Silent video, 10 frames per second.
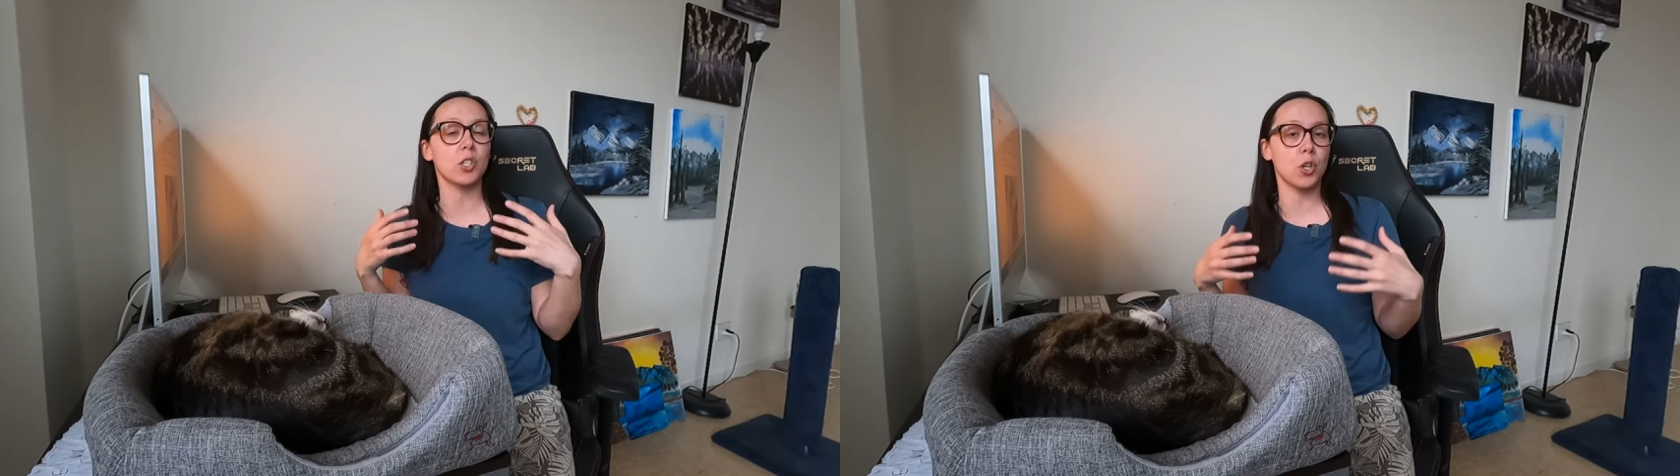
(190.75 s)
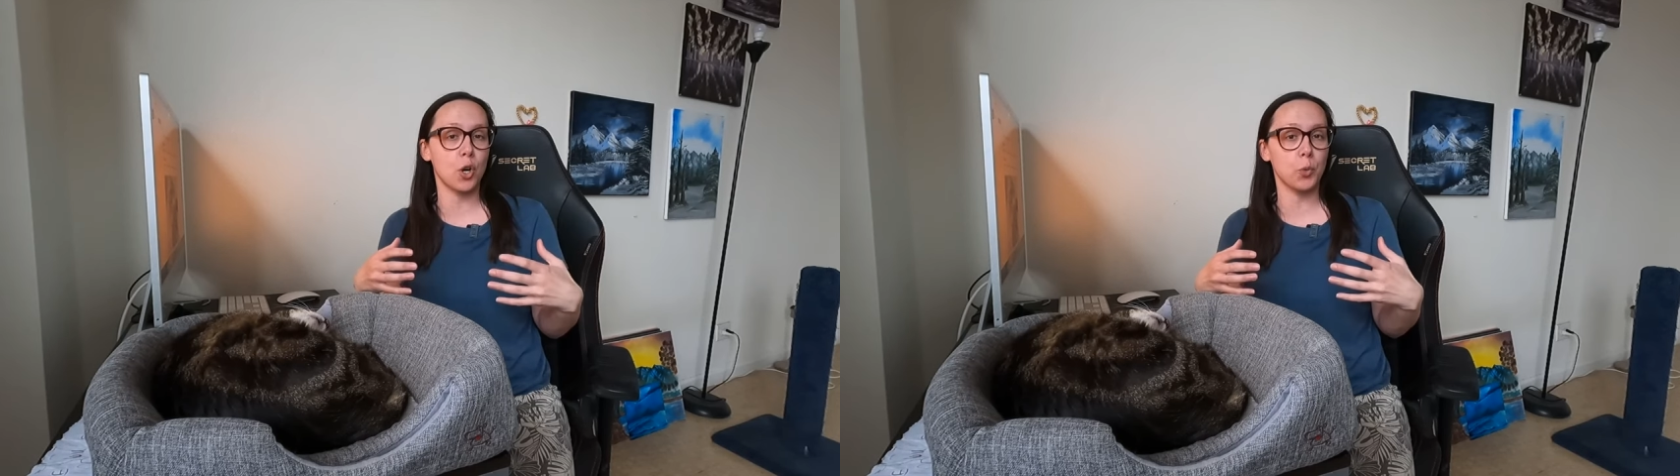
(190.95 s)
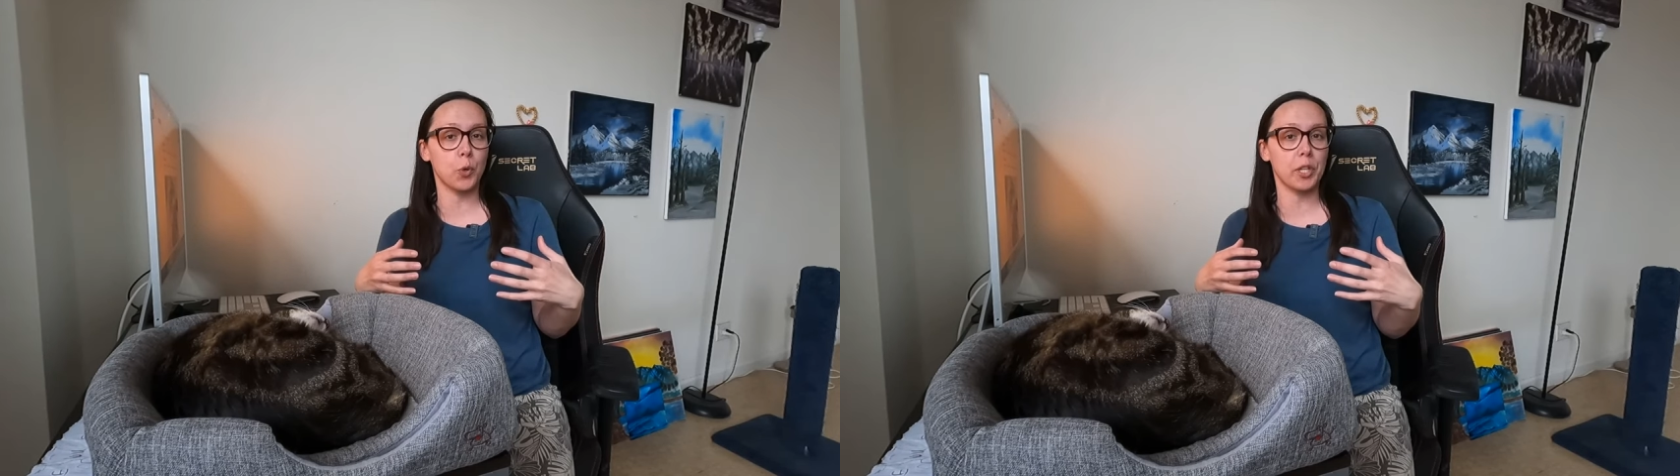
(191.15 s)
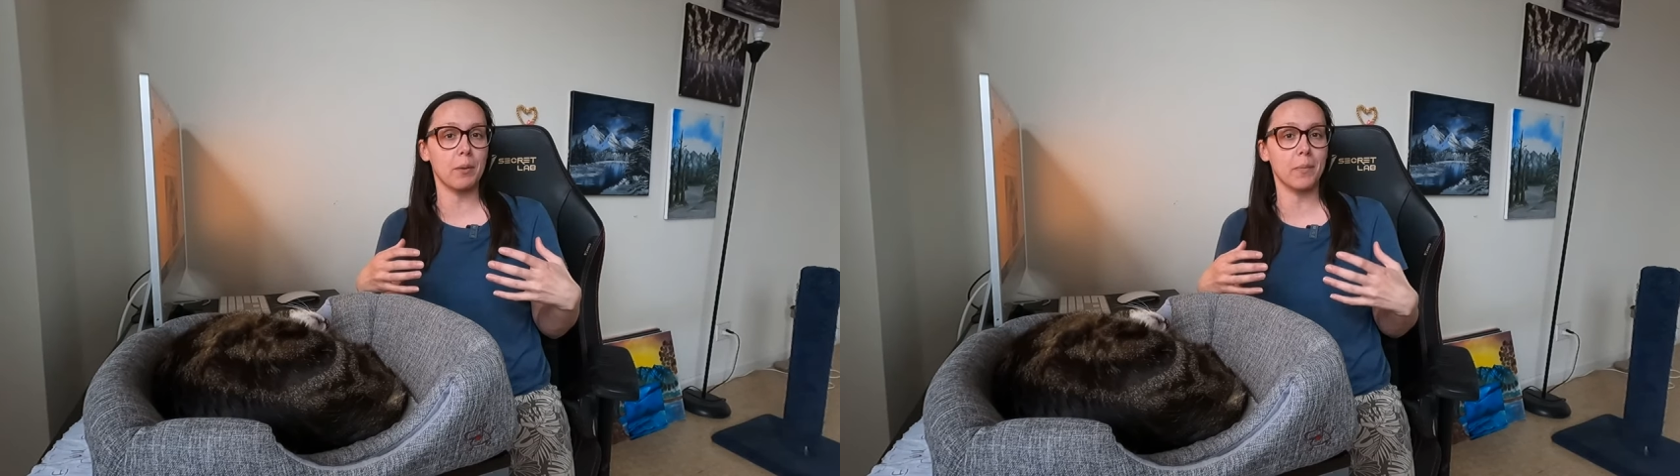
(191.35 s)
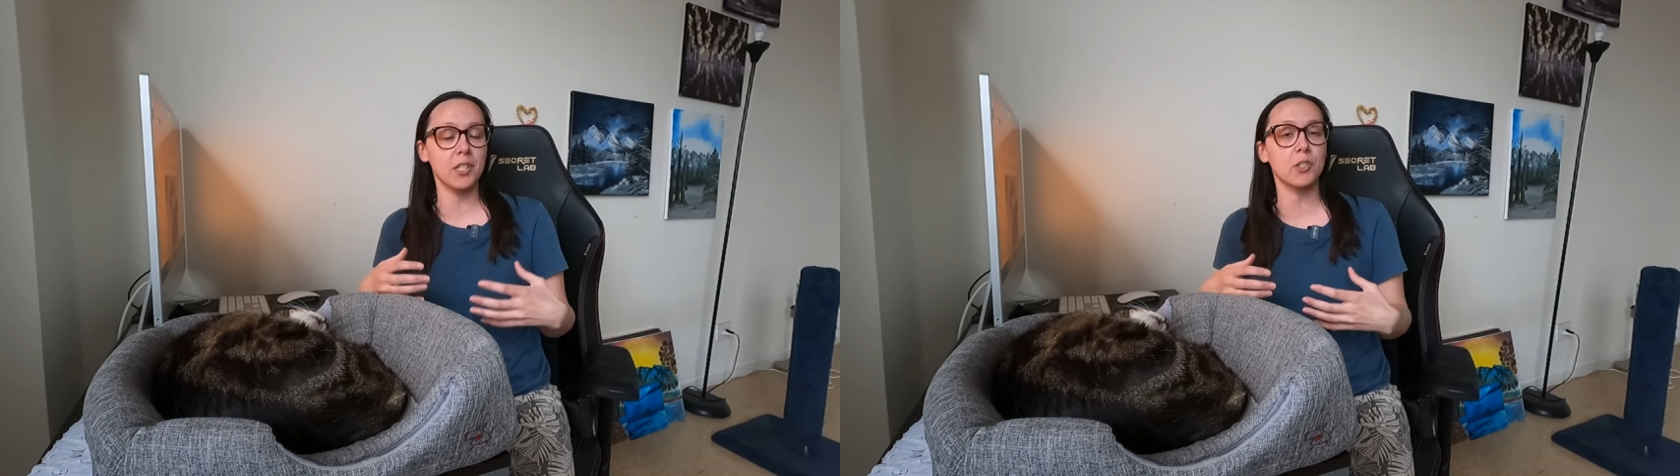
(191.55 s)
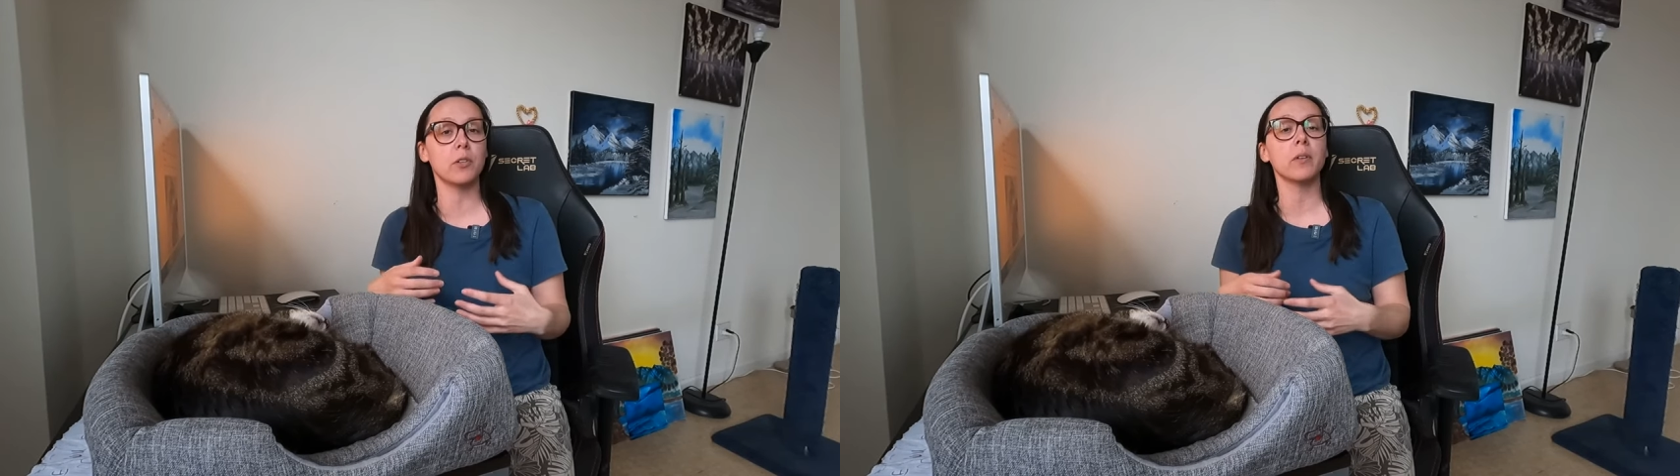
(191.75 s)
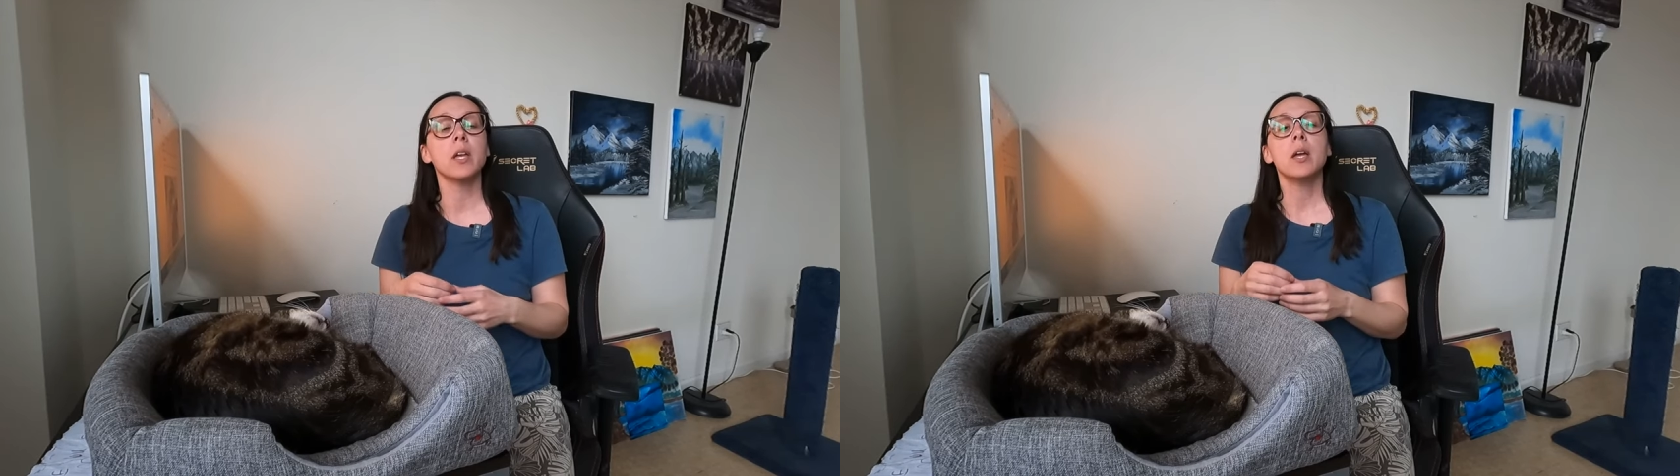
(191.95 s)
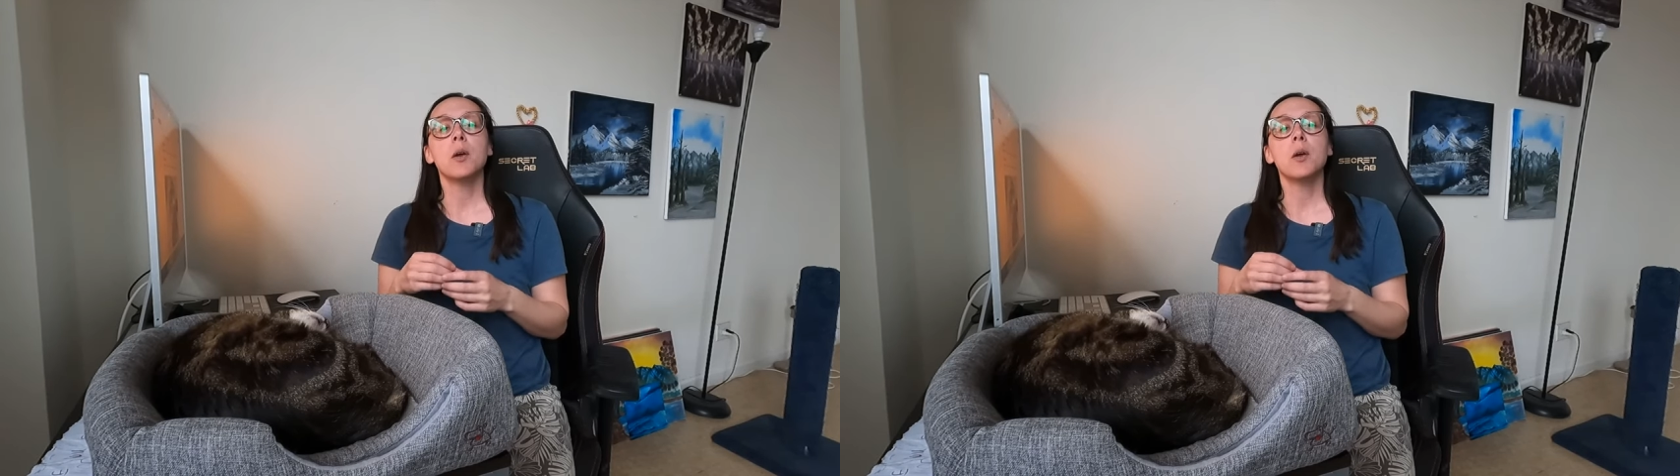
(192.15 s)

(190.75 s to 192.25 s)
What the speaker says: it's a hardworking muscle.